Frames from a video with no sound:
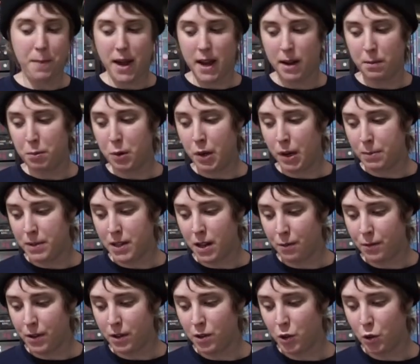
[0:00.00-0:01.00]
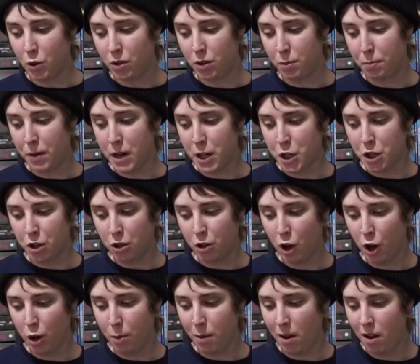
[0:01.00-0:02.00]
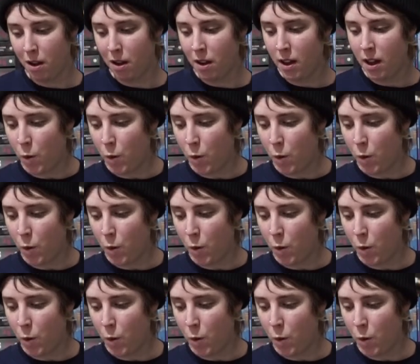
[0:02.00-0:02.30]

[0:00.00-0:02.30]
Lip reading: and put himself into a depression coma.